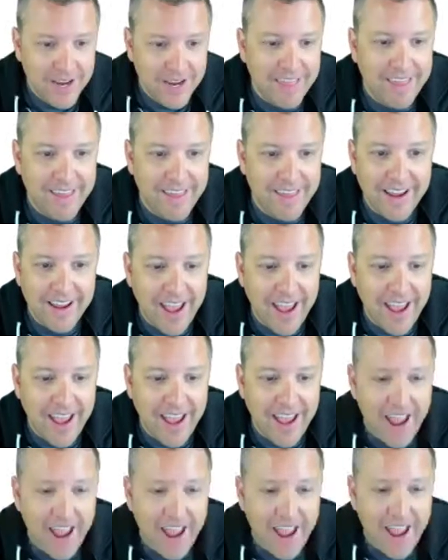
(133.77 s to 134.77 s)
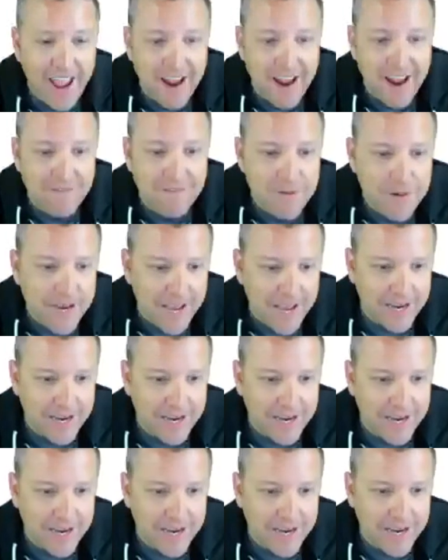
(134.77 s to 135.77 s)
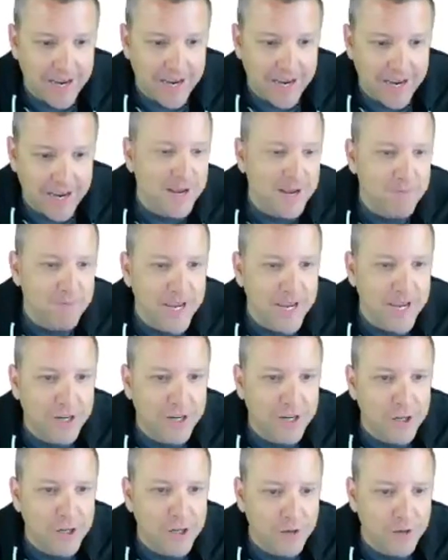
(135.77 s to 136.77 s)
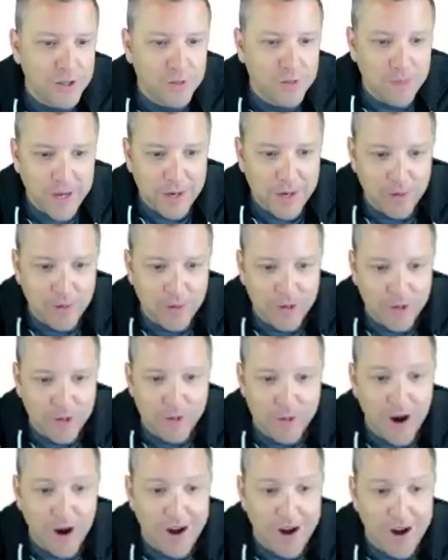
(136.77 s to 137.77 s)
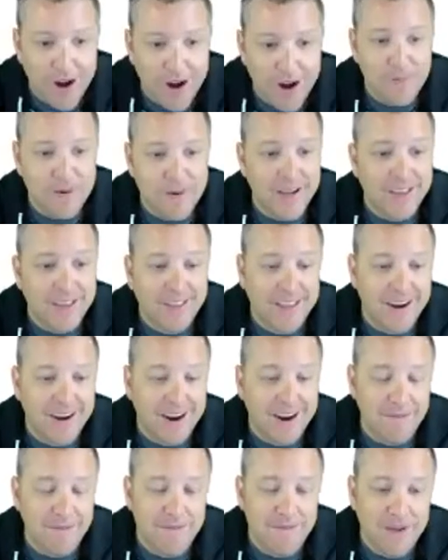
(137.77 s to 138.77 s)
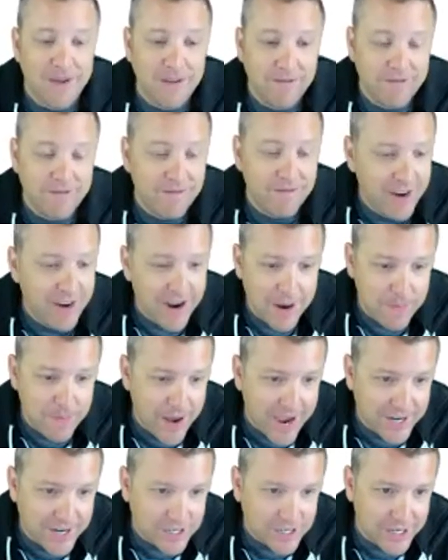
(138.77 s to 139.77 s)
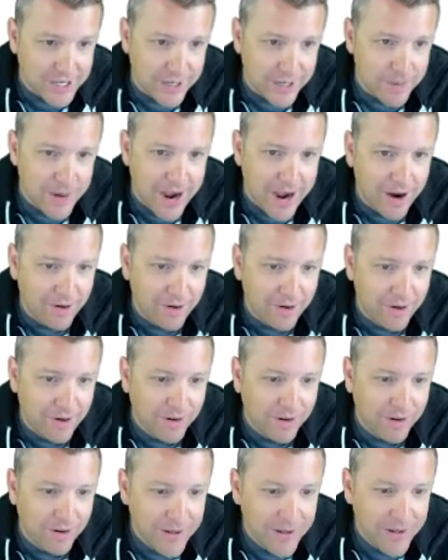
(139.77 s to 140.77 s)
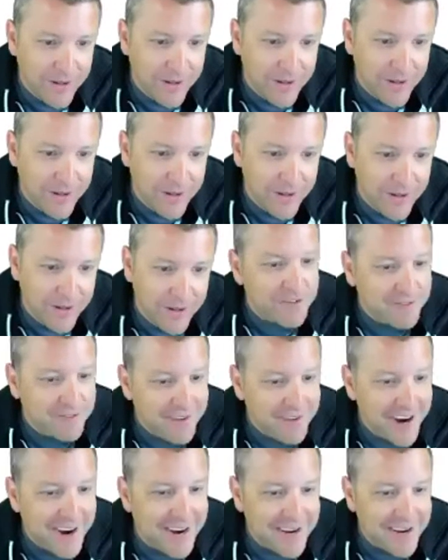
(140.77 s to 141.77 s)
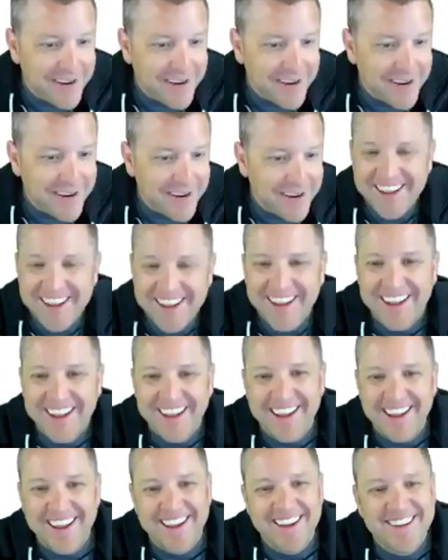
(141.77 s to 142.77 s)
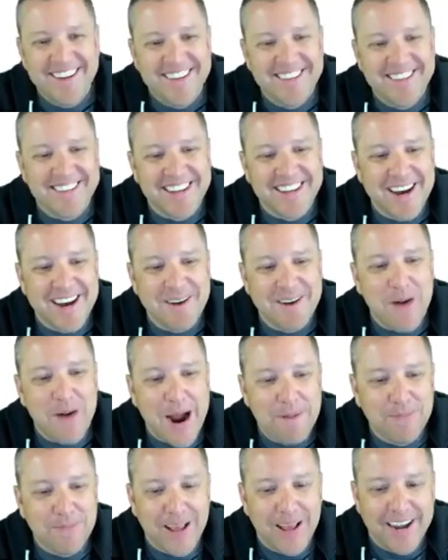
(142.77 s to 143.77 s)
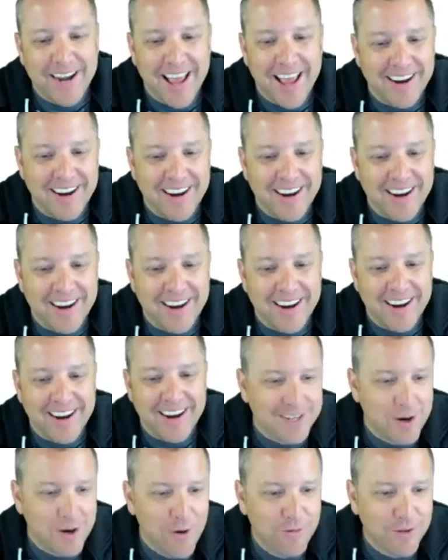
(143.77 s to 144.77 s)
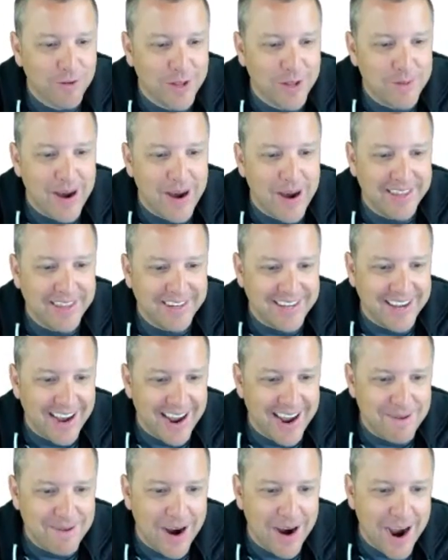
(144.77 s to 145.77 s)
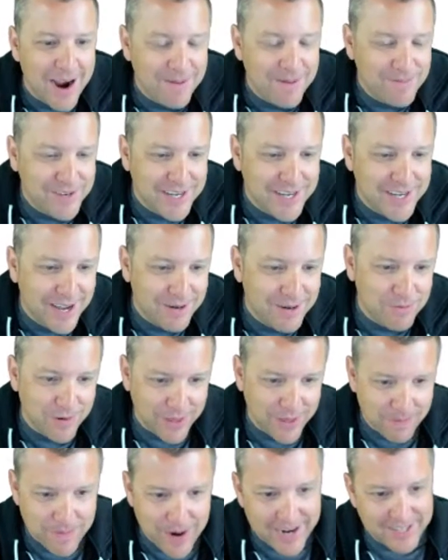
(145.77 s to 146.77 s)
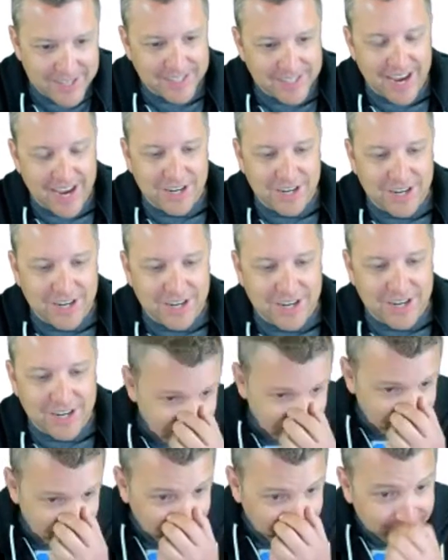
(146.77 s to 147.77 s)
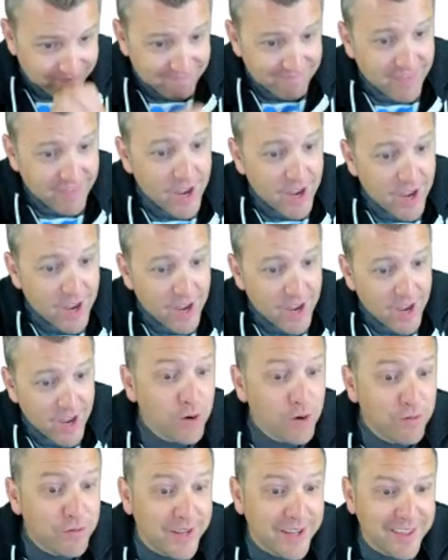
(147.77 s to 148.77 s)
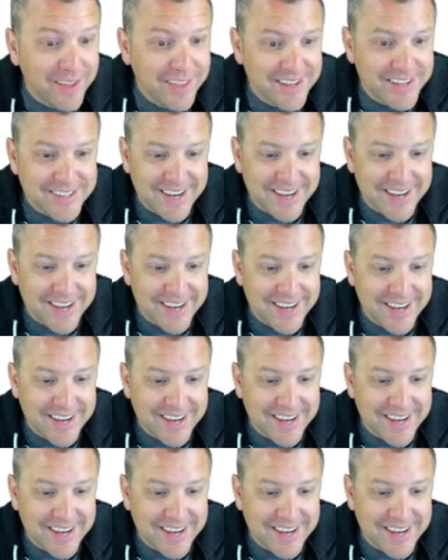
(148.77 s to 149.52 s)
thank everybody at MDC for inviting me to speak with you on a topic that I'm very passionate about, which sounds very nerdy, is pipeline analytics. And hopefully by the time I'm done with my session, you will feel the same.